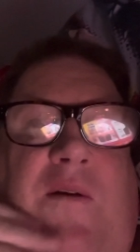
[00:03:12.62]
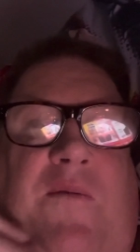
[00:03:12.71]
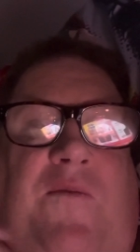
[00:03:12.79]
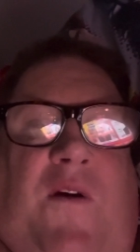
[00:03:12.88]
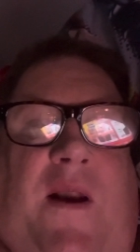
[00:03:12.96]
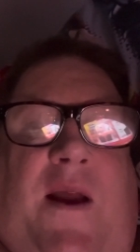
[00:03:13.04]
a
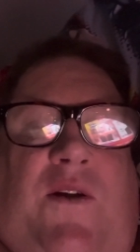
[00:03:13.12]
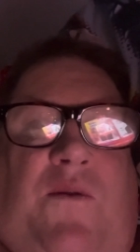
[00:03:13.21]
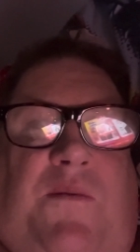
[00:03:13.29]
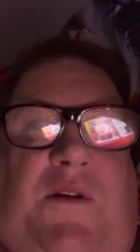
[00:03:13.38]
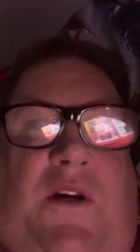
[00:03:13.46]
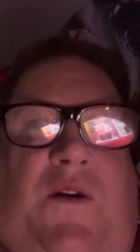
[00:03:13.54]
financial
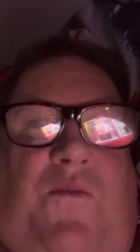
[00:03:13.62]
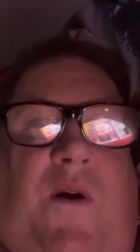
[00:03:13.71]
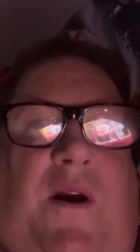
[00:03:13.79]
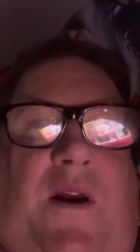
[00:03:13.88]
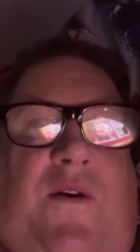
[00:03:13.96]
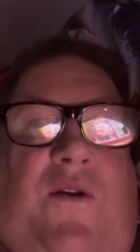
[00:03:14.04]
position
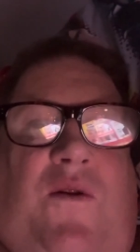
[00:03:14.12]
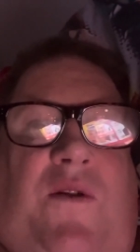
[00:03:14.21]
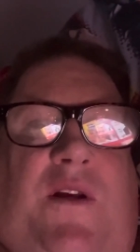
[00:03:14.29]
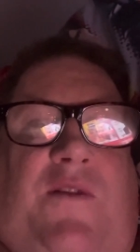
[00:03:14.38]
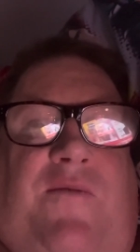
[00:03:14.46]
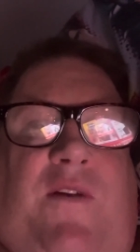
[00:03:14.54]
where he can do
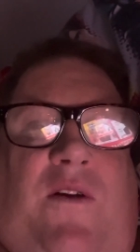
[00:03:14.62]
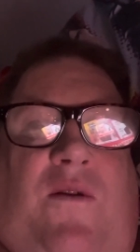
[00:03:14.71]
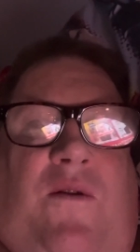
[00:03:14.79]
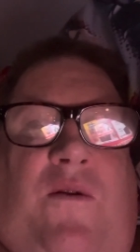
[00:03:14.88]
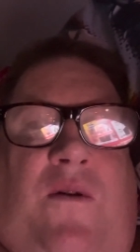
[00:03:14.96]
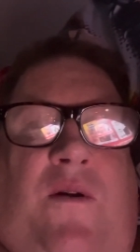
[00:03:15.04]
this for
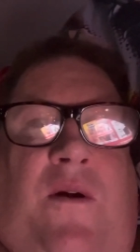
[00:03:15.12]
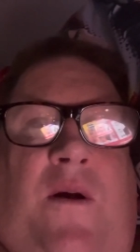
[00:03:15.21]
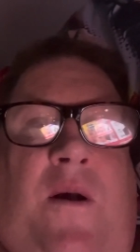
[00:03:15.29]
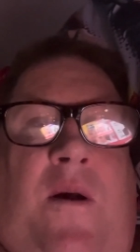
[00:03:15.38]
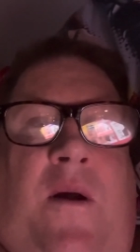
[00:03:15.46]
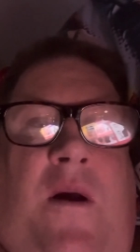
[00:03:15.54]
you.
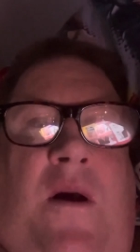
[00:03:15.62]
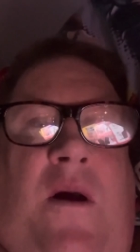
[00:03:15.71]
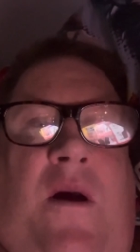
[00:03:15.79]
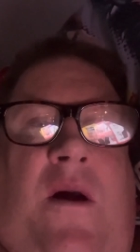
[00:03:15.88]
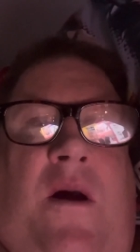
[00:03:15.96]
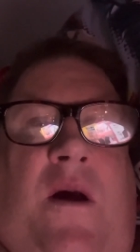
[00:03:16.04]

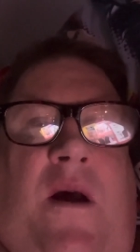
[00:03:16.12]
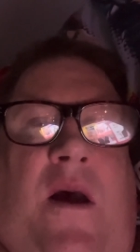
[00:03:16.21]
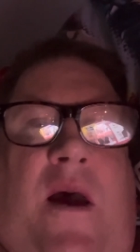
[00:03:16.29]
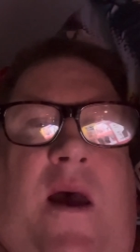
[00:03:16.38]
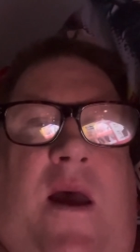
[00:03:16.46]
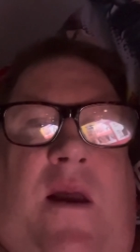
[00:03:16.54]

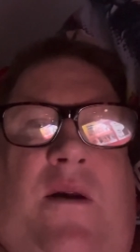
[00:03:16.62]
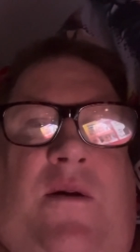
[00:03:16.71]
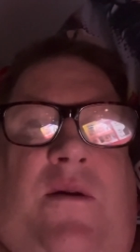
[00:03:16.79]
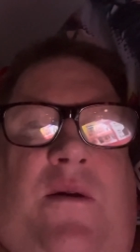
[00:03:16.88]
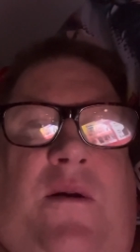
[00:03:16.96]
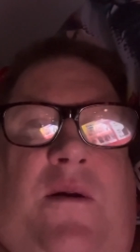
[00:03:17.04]
And